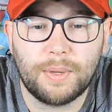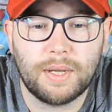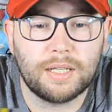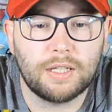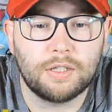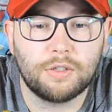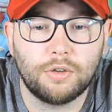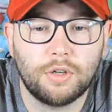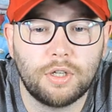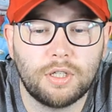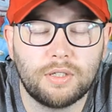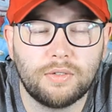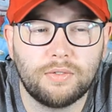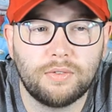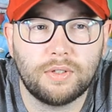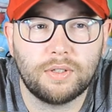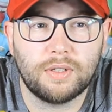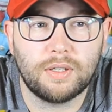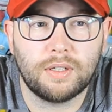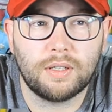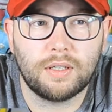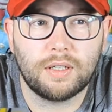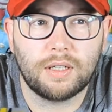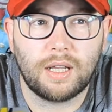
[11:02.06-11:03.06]
we had a choice of
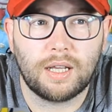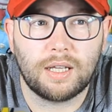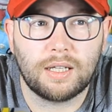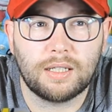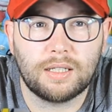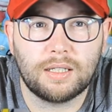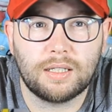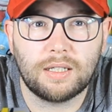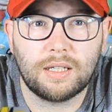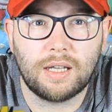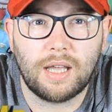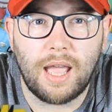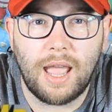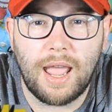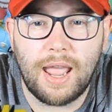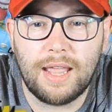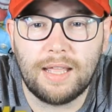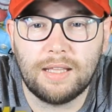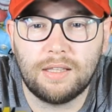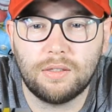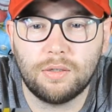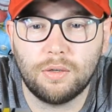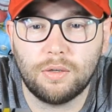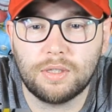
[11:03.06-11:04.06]
like
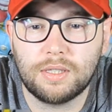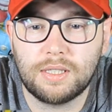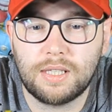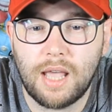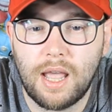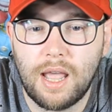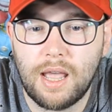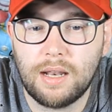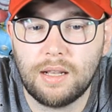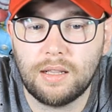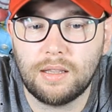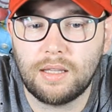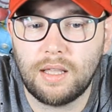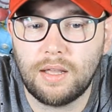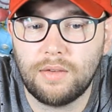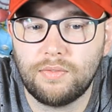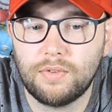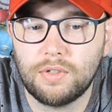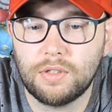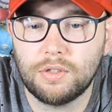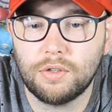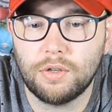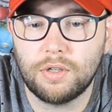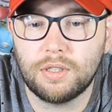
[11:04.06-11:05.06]
8 or 10
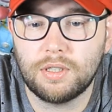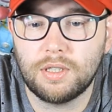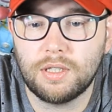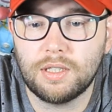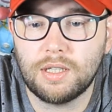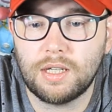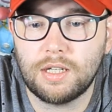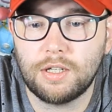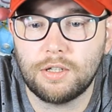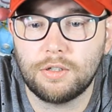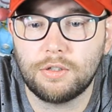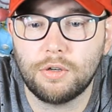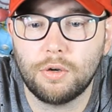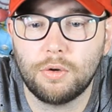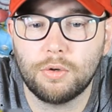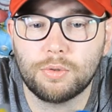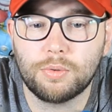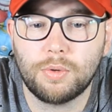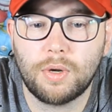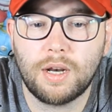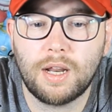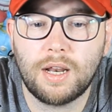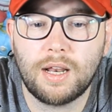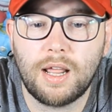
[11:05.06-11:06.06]
different choices, and you
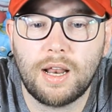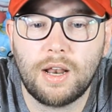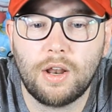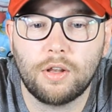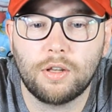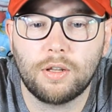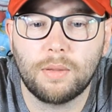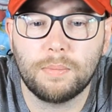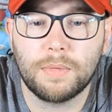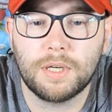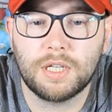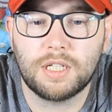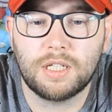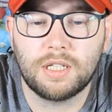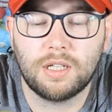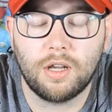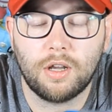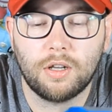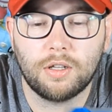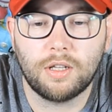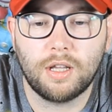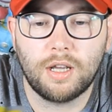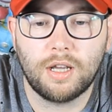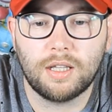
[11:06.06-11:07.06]
chose one, and then on
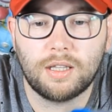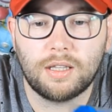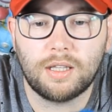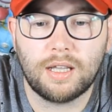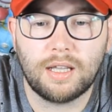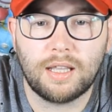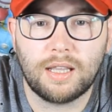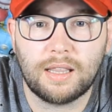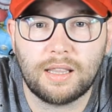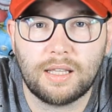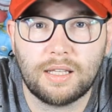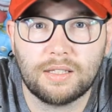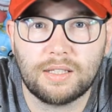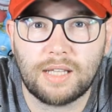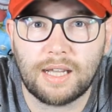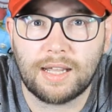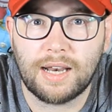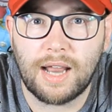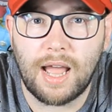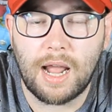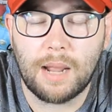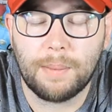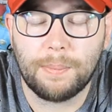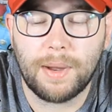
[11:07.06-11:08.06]
the there's like
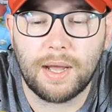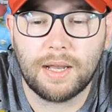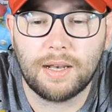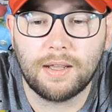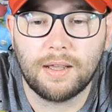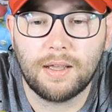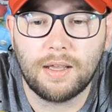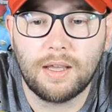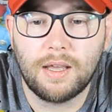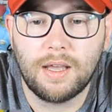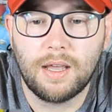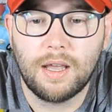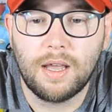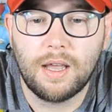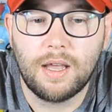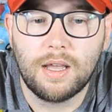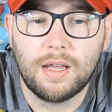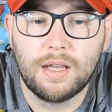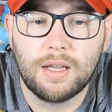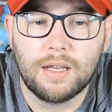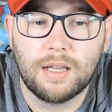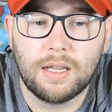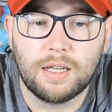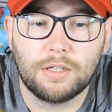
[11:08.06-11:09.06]
an iPad,
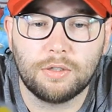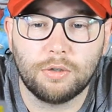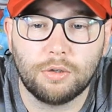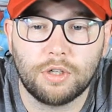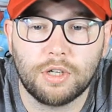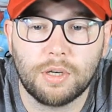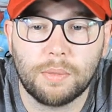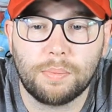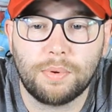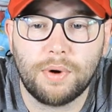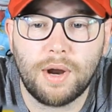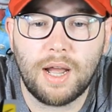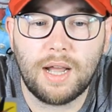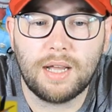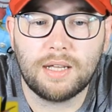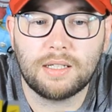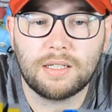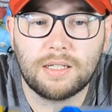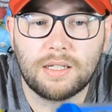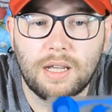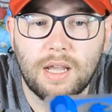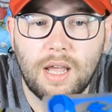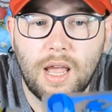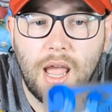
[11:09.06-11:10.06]
it showed you the
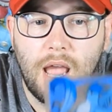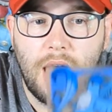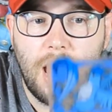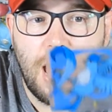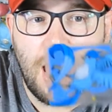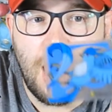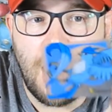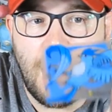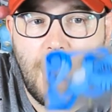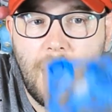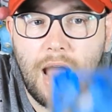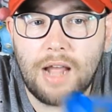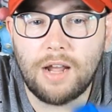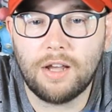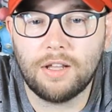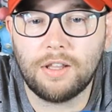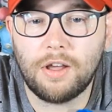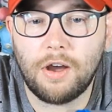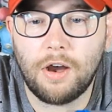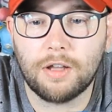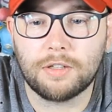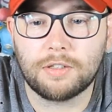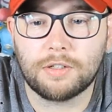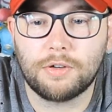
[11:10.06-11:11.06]
price. I got
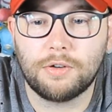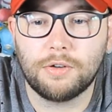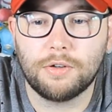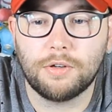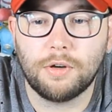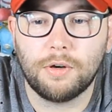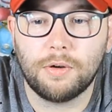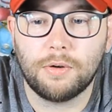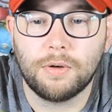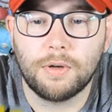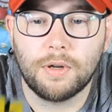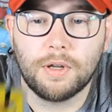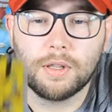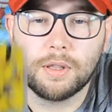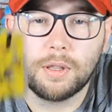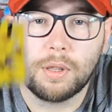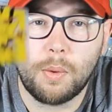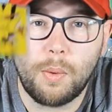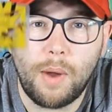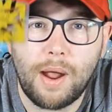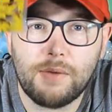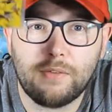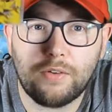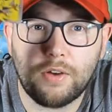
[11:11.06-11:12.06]
the Articuno.
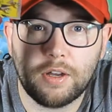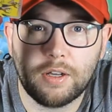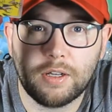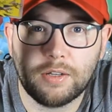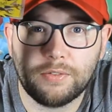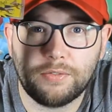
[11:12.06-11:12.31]
The wife